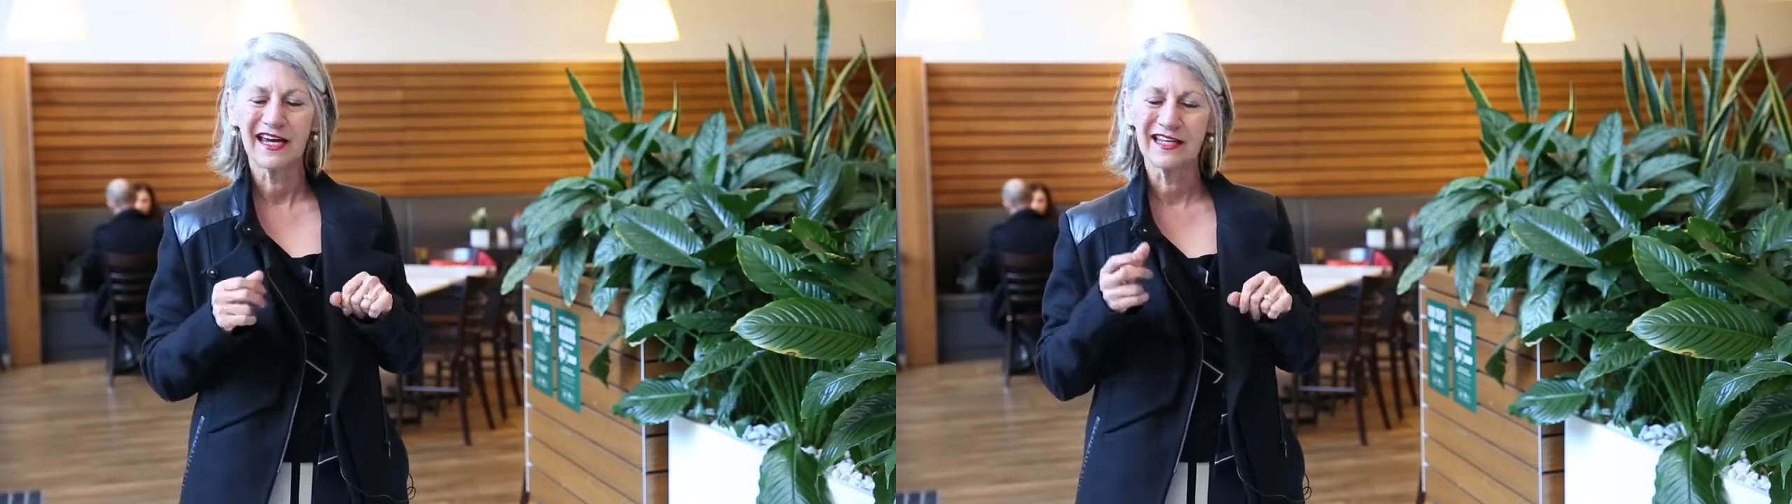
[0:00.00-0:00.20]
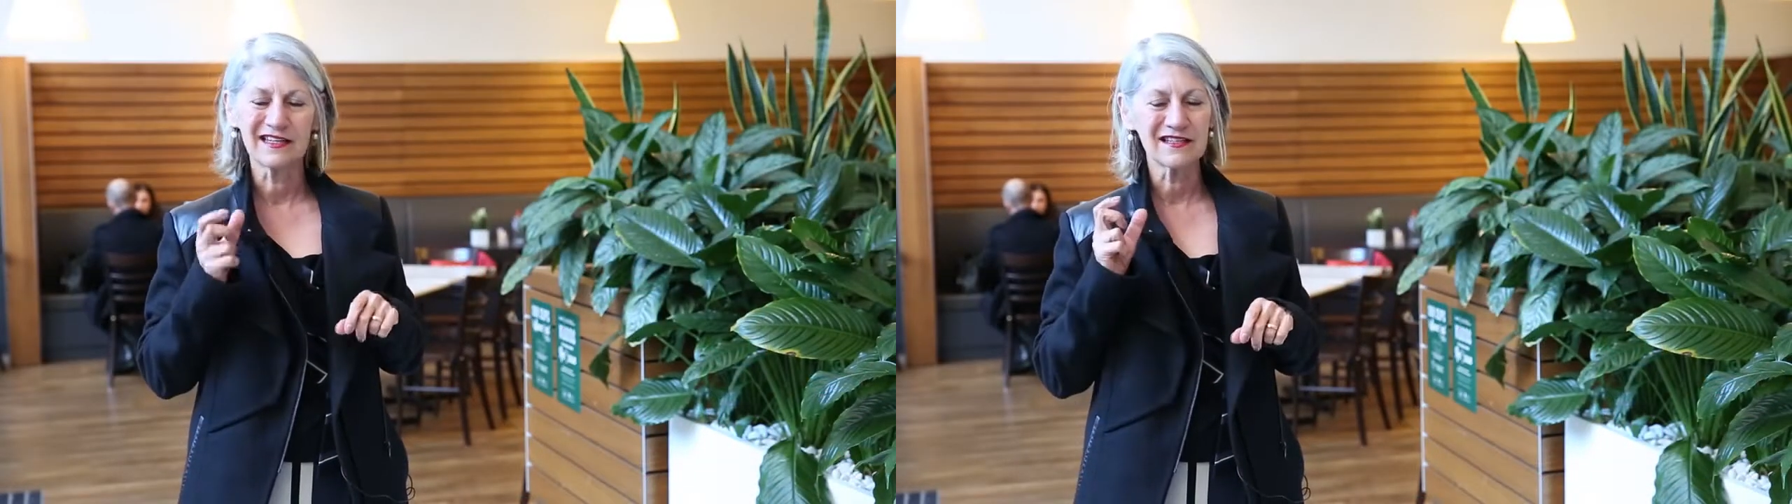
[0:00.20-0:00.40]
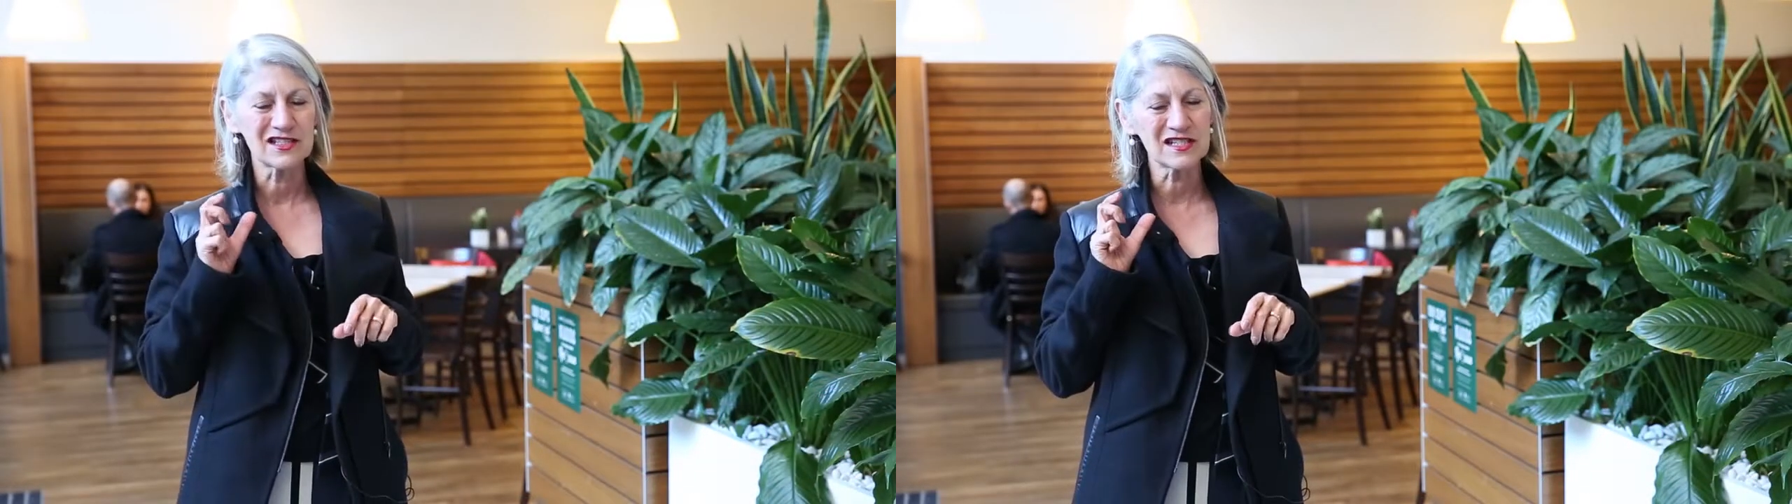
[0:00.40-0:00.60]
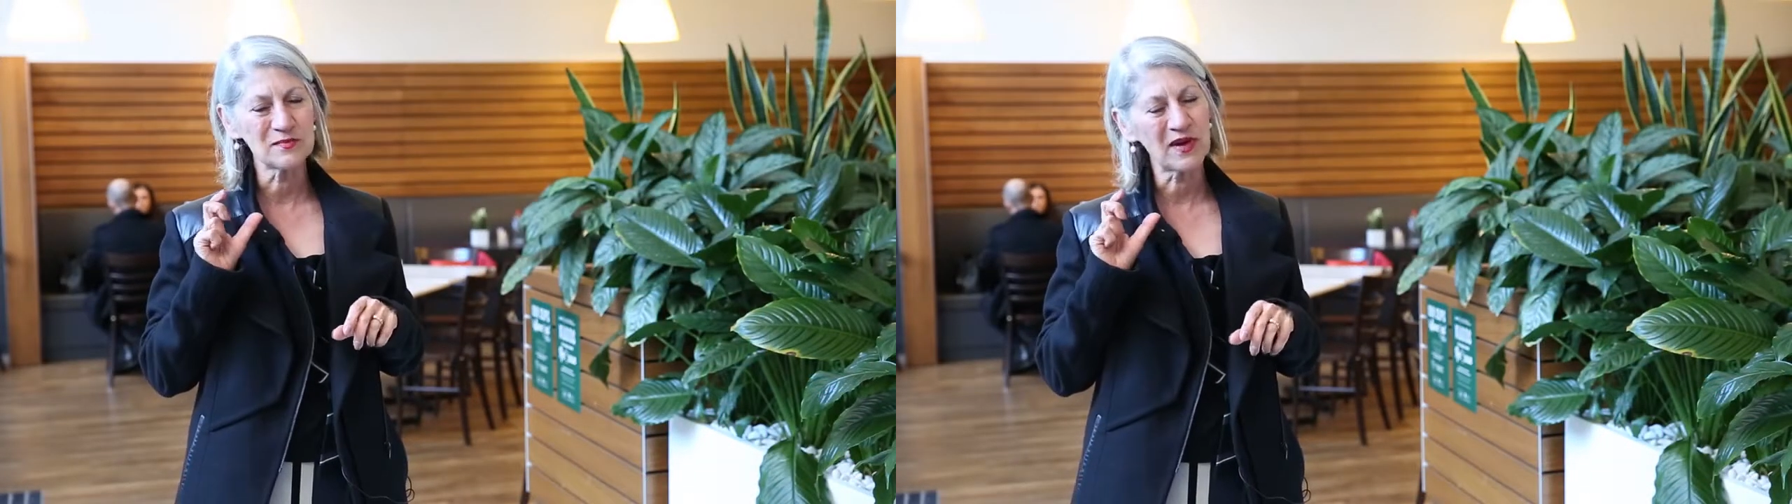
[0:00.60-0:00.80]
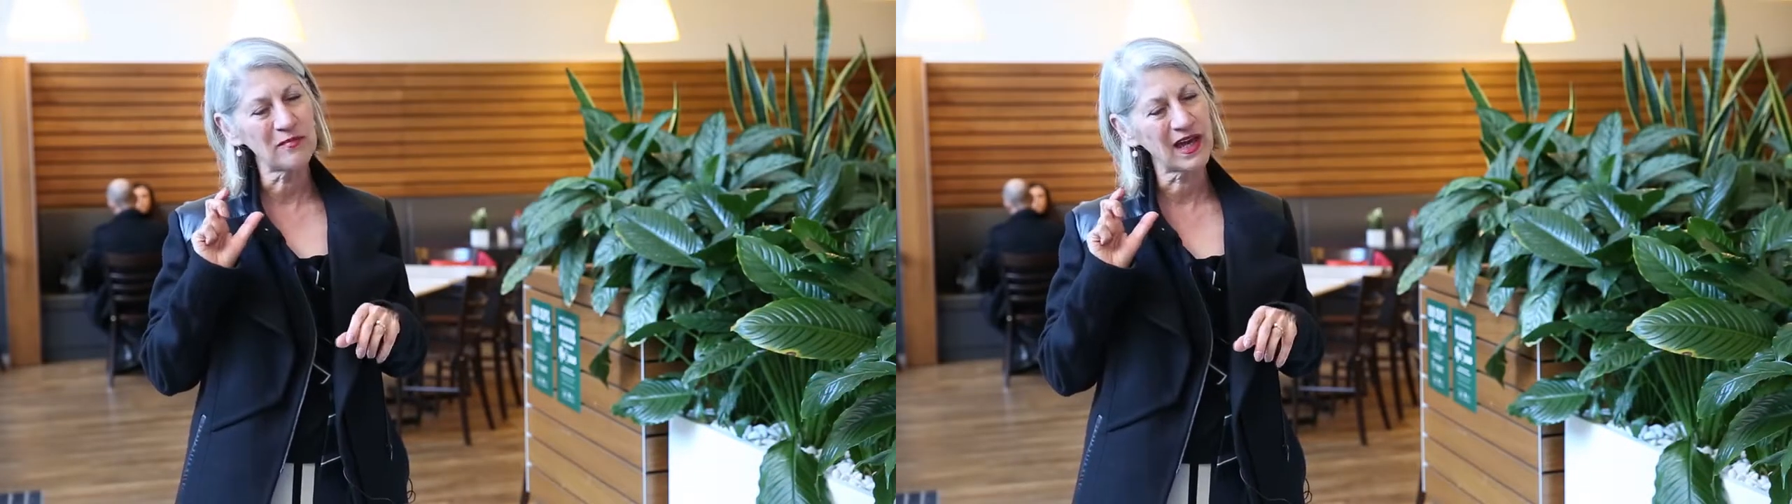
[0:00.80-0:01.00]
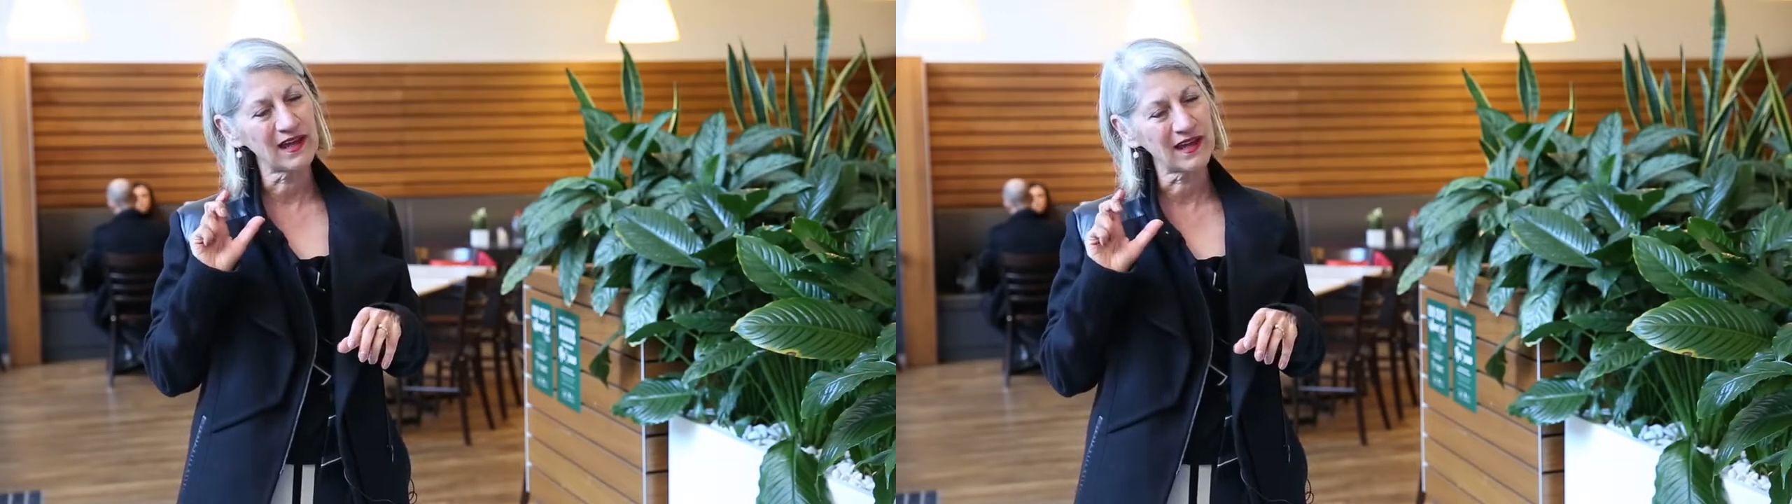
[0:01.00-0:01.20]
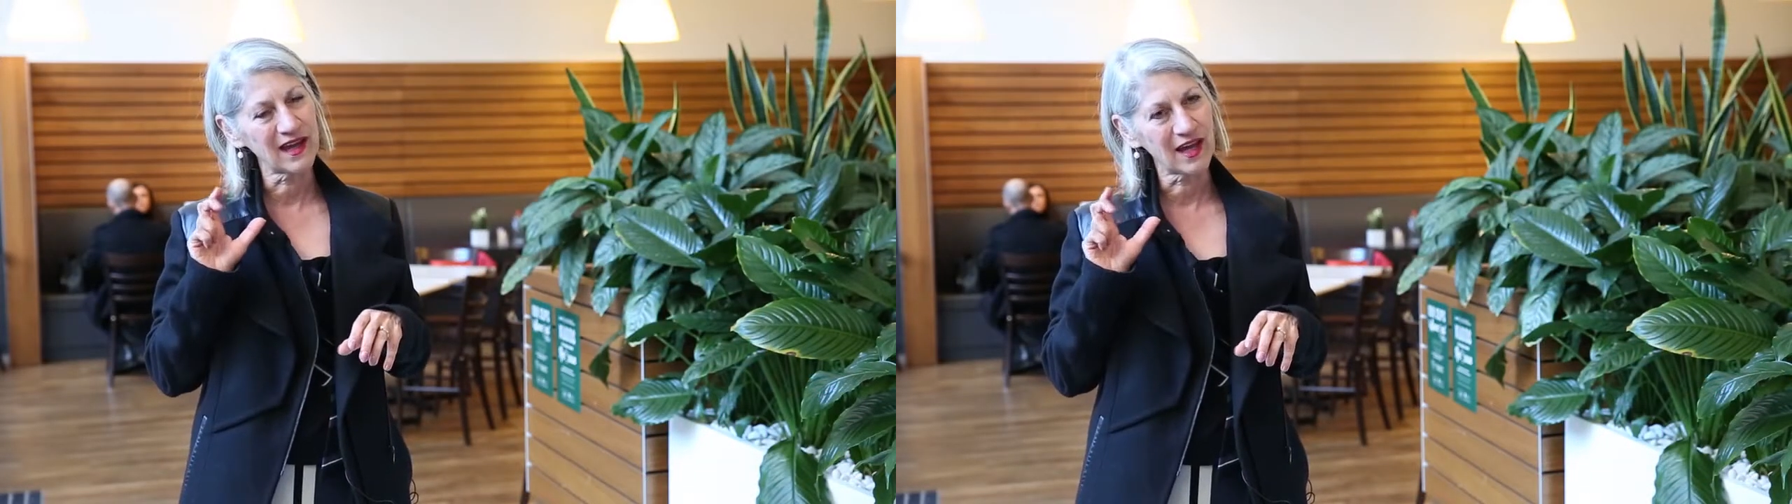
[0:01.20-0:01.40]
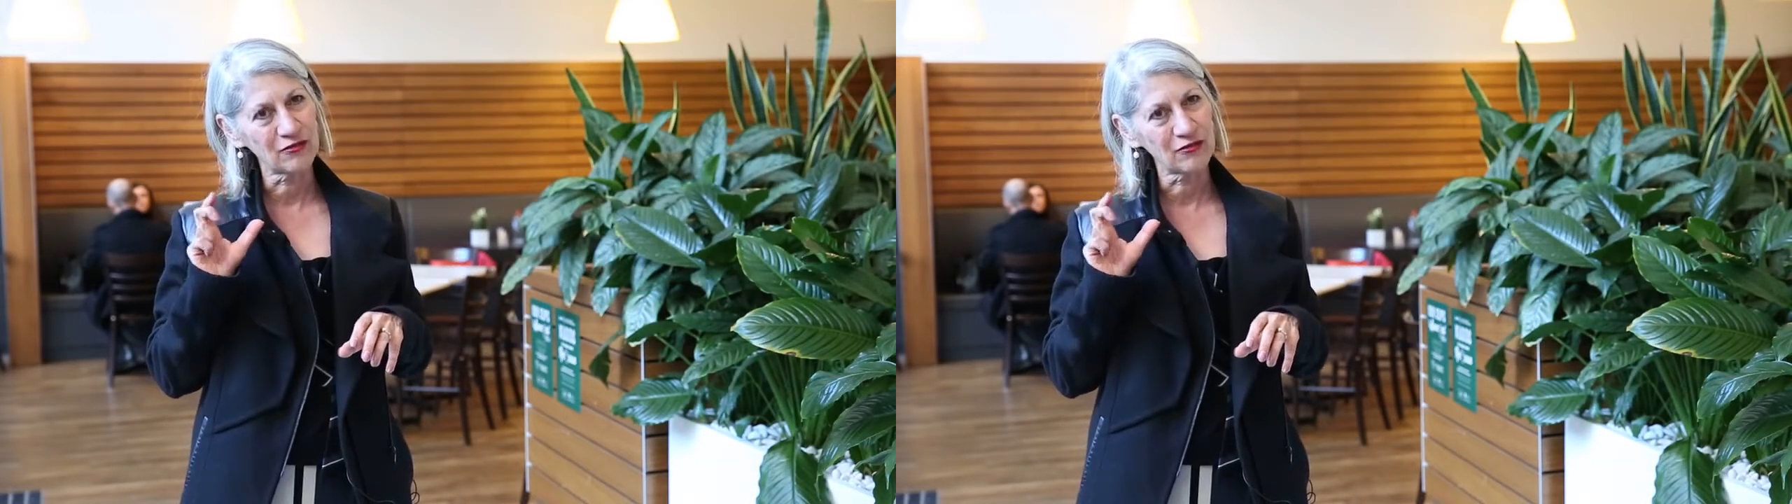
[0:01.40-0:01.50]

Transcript: and just by making